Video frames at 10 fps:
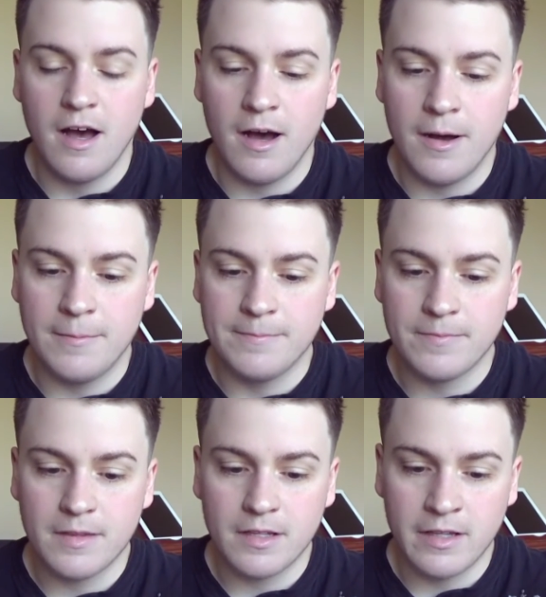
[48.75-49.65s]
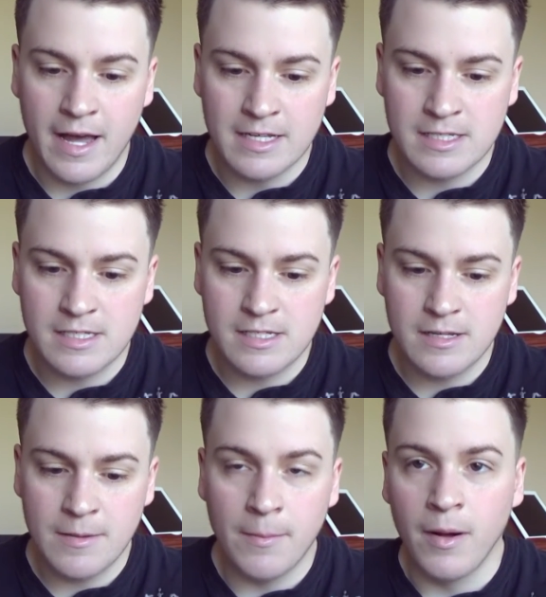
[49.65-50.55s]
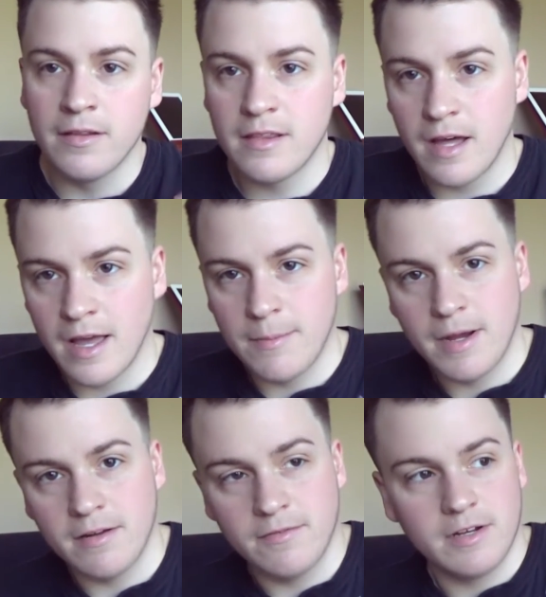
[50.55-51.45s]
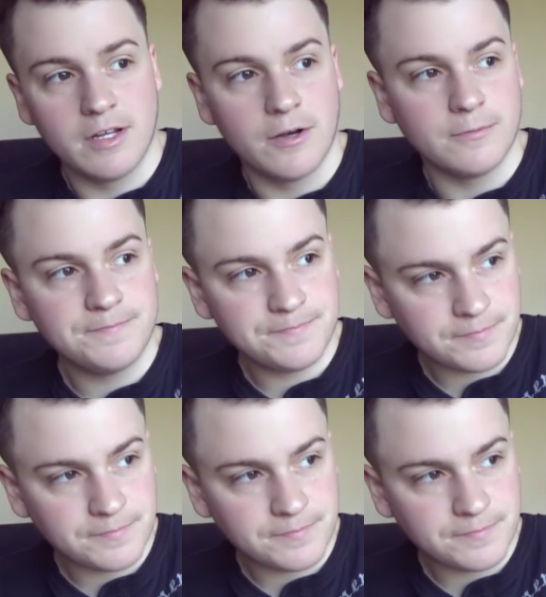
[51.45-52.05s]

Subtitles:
Last month I had made a video,